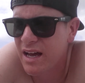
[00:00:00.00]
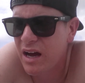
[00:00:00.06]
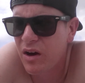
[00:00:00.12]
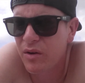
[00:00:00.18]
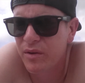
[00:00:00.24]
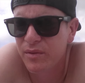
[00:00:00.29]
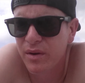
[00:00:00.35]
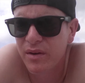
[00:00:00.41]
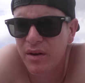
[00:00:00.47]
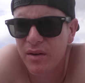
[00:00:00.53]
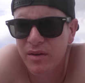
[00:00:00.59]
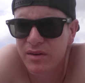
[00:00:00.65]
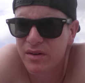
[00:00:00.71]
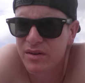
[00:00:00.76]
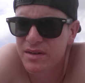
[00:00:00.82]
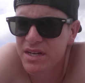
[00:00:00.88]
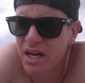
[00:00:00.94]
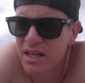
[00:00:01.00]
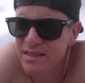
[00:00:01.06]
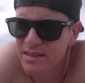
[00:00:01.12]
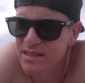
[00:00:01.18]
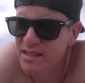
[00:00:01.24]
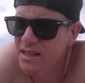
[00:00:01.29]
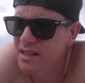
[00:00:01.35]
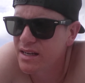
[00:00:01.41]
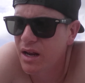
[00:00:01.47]
out and
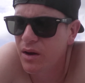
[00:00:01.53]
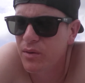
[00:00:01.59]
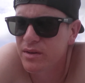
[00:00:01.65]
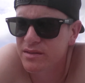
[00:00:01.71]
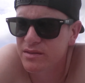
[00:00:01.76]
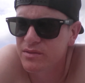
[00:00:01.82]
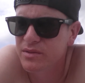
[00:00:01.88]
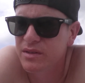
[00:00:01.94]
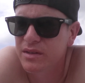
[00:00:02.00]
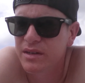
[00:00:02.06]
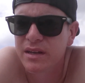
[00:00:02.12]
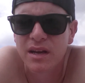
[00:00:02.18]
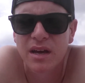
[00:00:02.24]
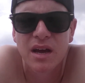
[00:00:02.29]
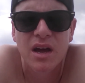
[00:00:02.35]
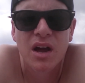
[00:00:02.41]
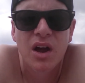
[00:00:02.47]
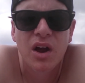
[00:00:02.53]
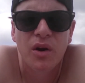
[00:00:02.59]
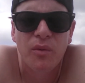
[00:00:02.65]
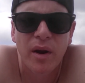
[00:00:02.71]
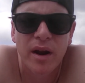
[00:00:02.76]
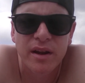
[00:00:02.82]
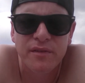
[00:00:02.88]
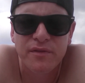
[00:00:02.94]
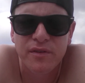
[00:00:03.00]
dusty, and I wasn't really
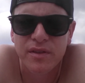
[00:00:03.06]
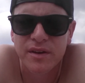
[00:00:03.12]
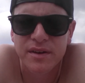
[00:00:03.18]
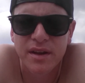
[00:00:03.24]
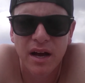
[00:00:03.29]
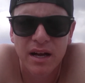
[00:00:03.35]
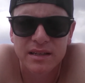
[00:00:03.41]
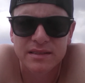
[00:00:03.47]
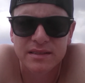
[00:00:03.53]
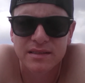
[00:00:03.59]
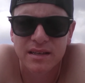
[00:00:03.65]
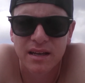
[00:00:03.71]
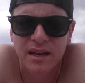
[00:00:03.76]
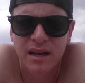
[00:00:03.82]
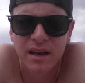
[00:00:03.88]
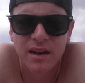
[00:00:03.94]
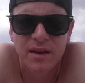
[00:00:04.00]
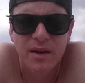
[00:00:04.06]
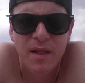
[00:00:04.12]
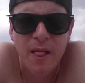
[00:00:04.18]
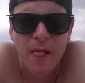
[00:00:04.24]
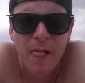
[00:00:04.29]
ready for the dust. And